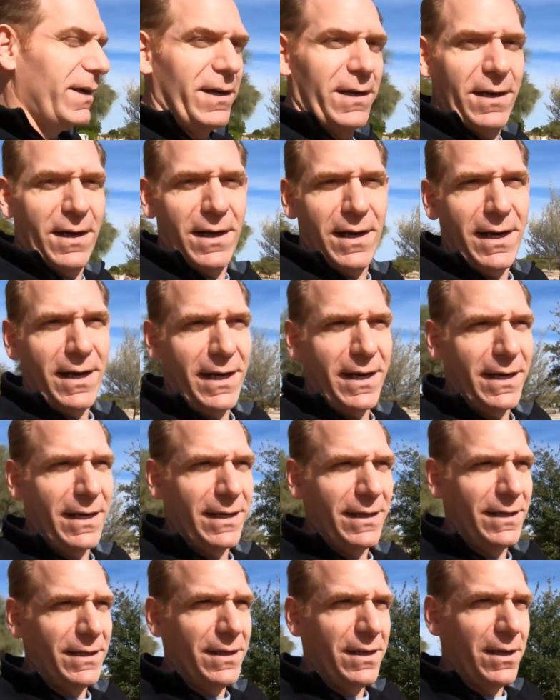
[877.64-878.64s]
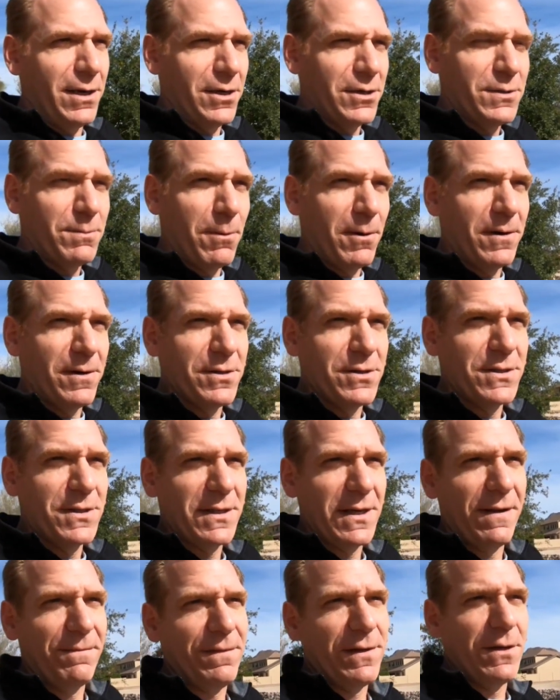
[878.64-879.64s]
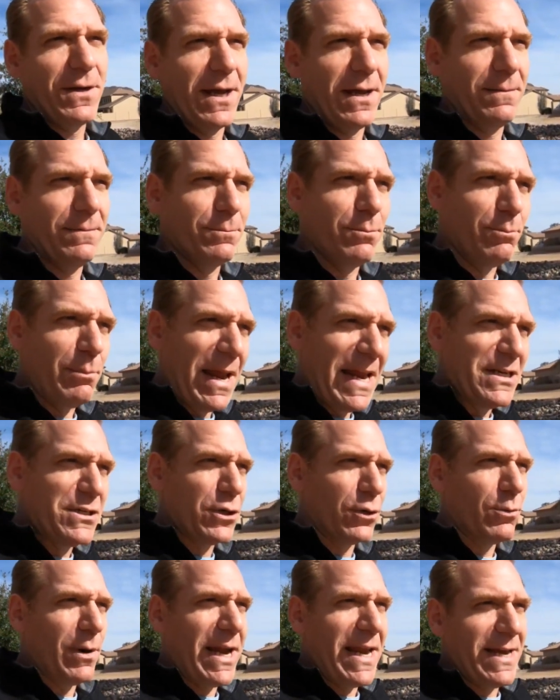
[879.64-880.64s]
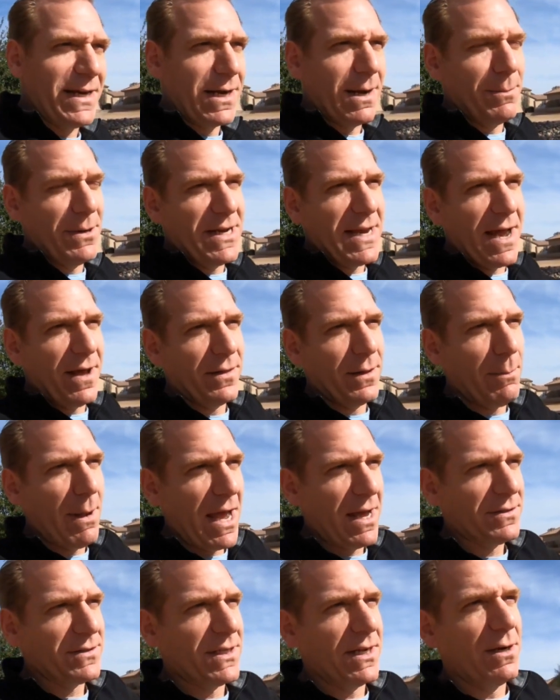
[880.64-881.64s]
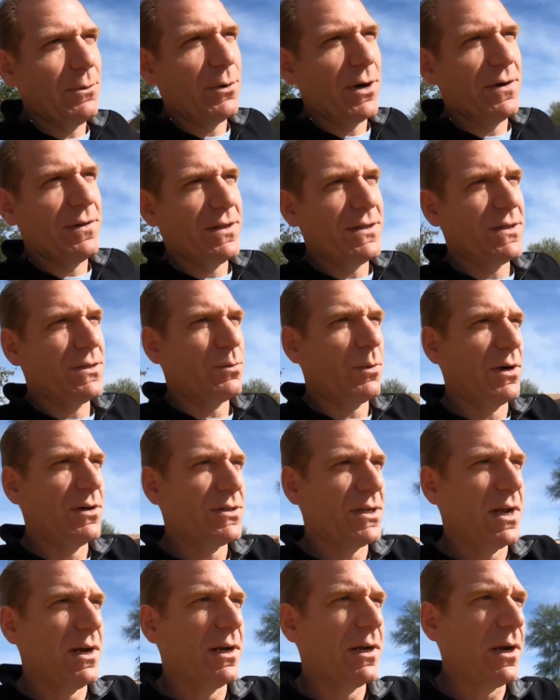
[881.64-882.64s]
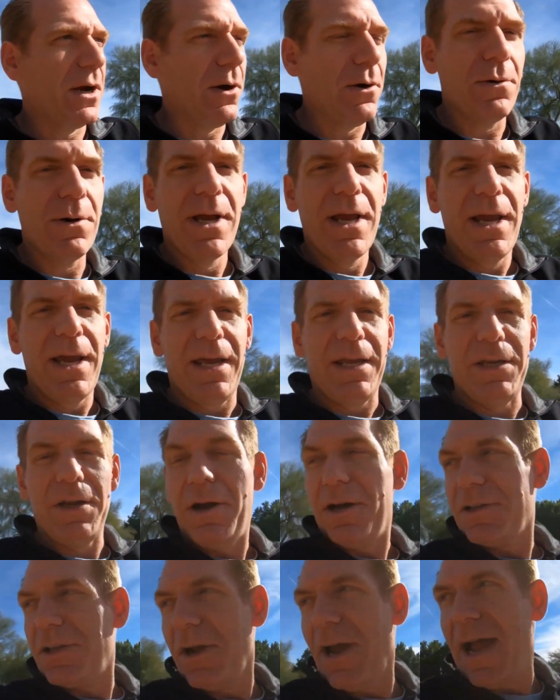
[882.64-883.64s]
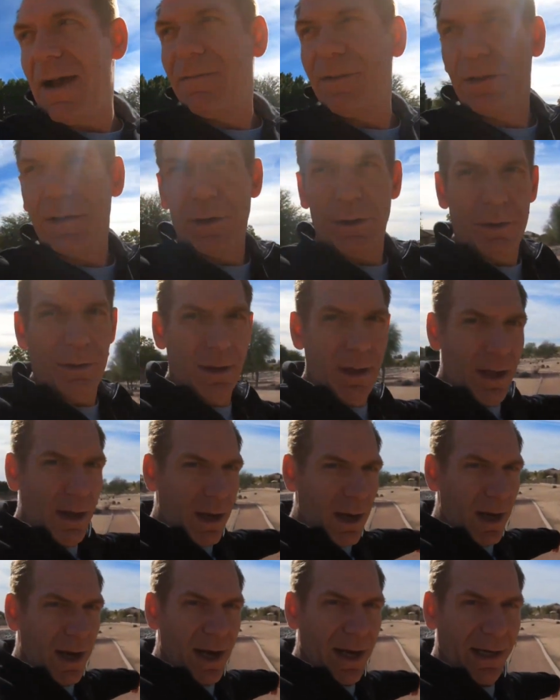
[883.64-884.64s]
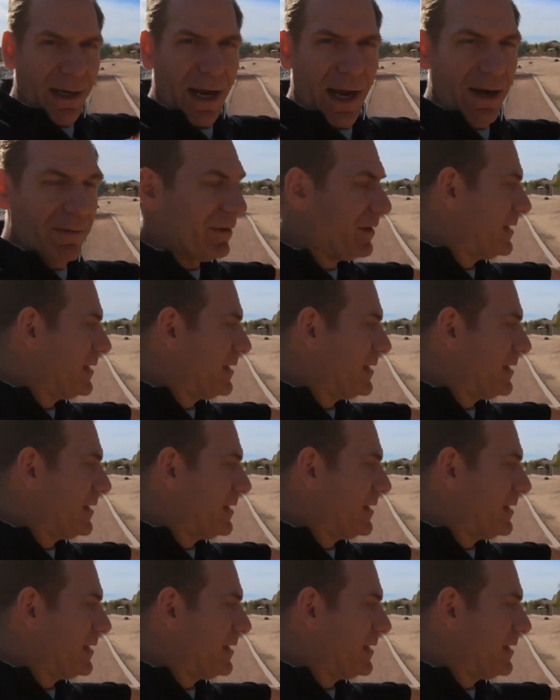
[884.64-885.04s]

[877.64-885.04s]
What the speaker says: you know, as far as if you get major rain coming down the mountains anywhere, this is where it's going to go. And you also have a little kind of a